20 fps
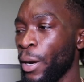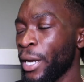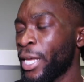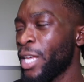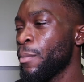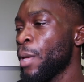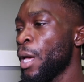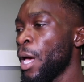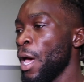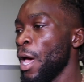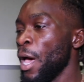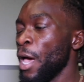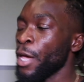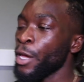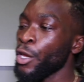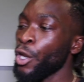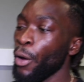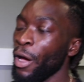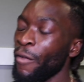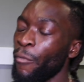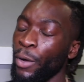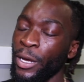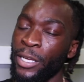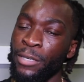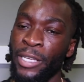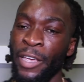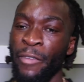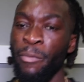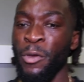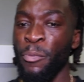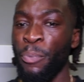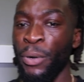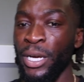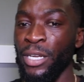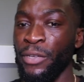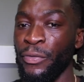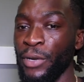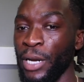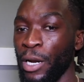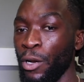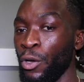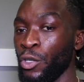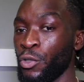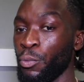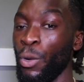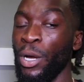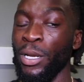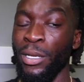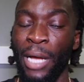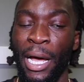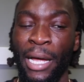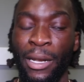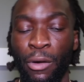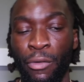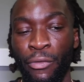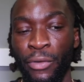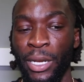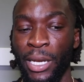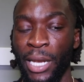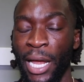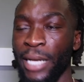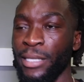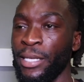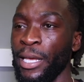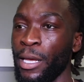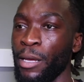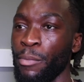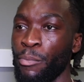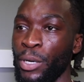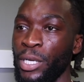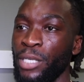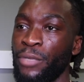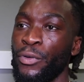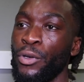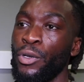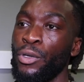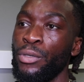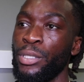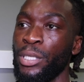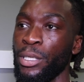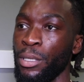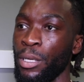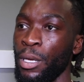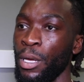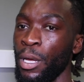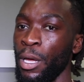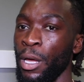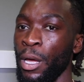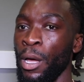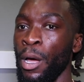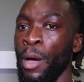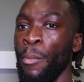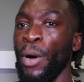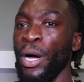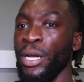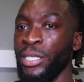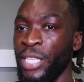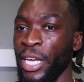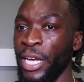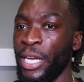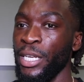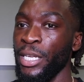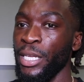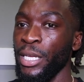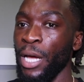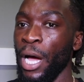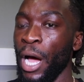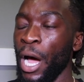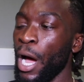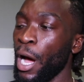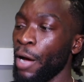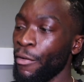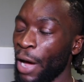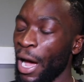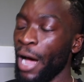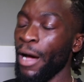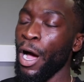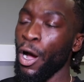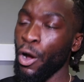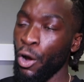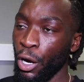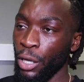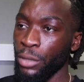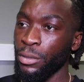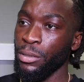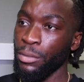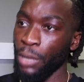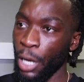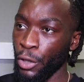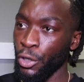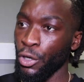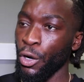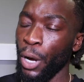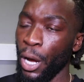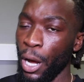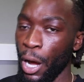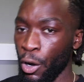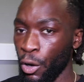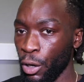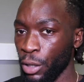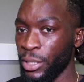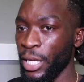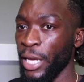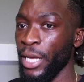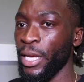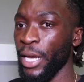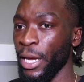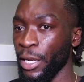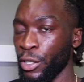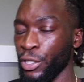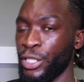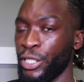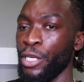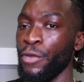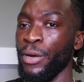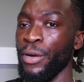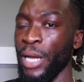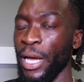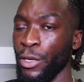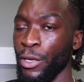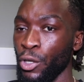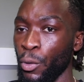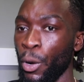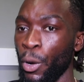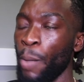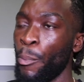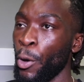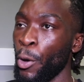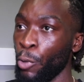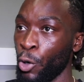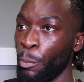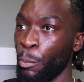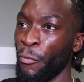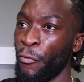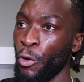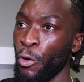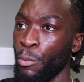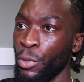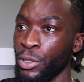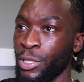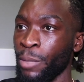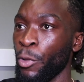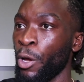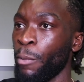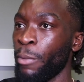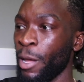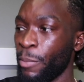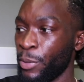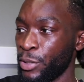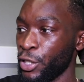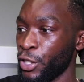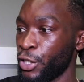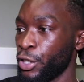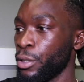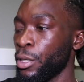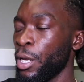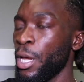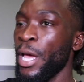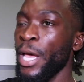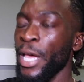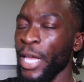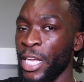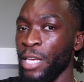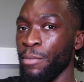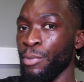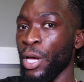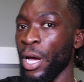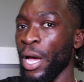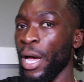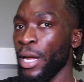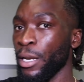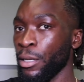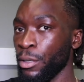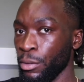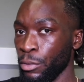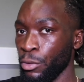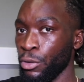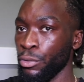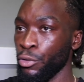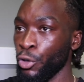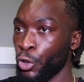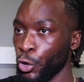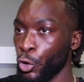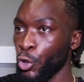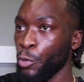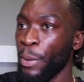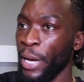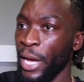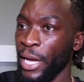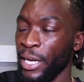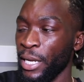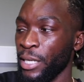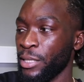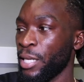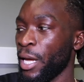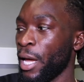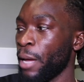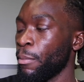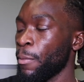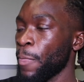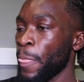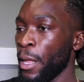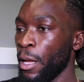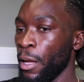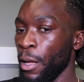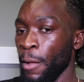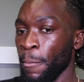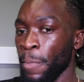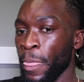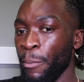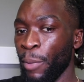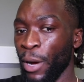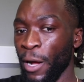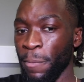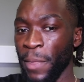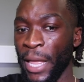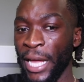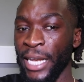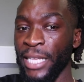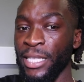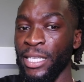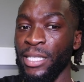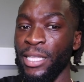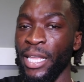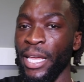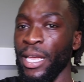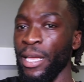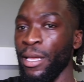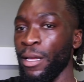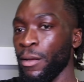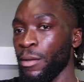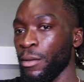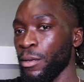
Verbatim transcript: I keep, you know, everyone keeps giving me praise for that loss. One, I don't really like taking praise for losing. But secondly, I, I, I got to, you know, I got to take it and consider it. Like, you know what, I put on a good performance. I'm not in a bad position. Keep going. You could do better next time. But at the end of the day,